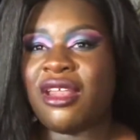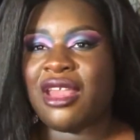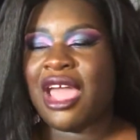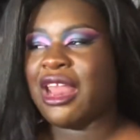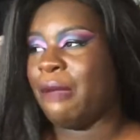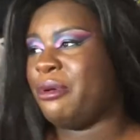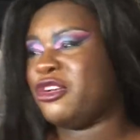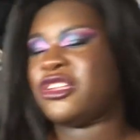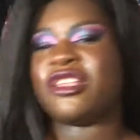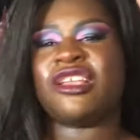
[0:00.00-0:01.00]
I like
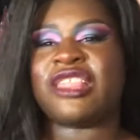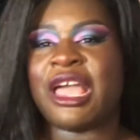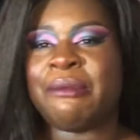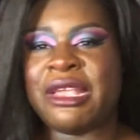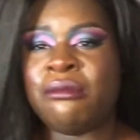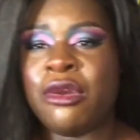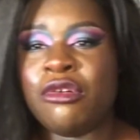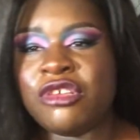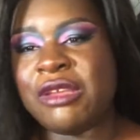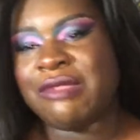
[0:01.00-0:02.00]
pushed her to the side, bitch
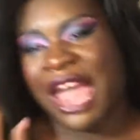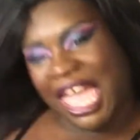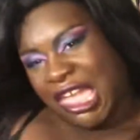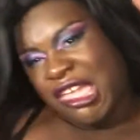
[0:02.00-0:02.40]
move. She was like,